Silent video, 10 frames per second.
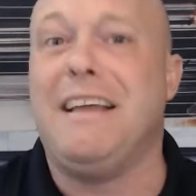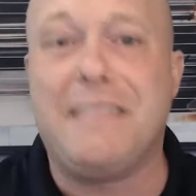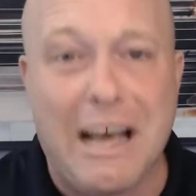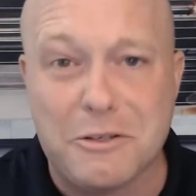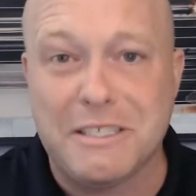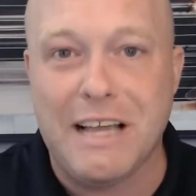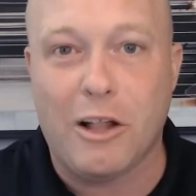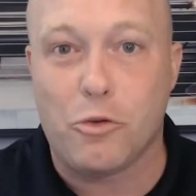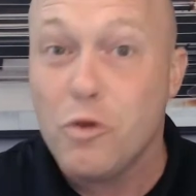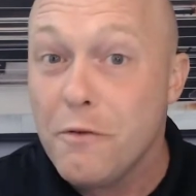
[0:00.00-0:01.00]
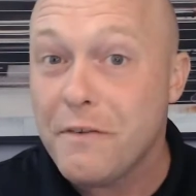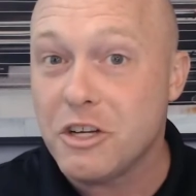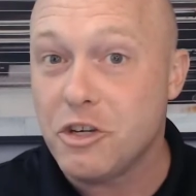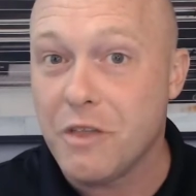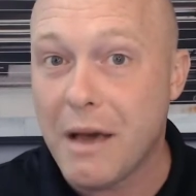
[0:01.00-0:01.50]
thousand dollar roof
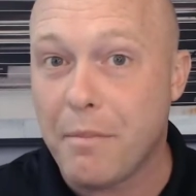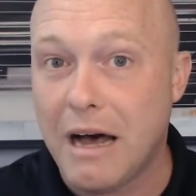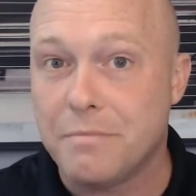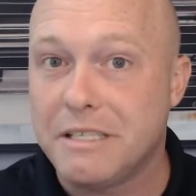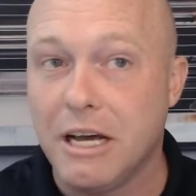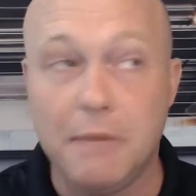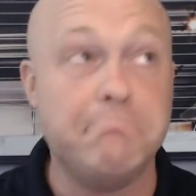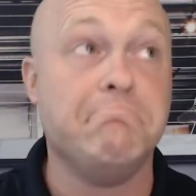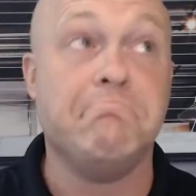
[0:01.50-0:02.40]
issue that pops up,